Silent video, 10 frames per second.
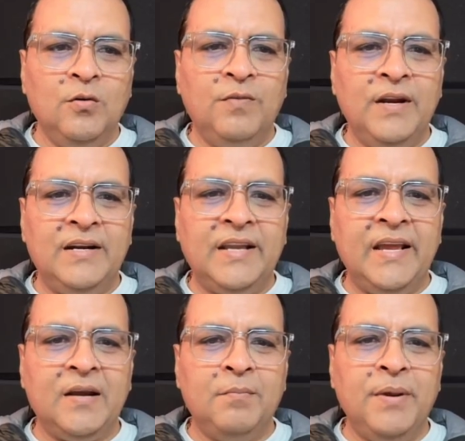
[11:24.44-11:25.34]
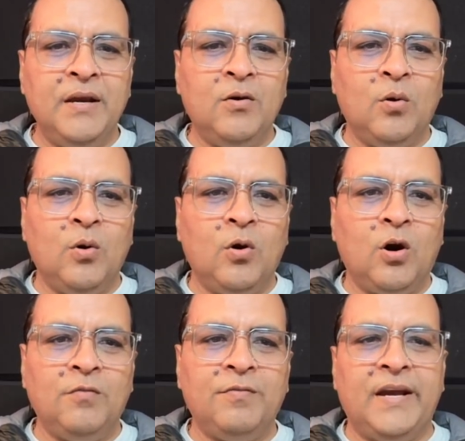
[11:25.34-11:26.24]
will take big O
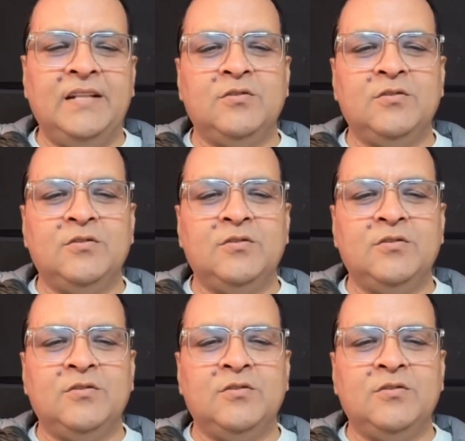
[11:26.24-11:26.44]
of n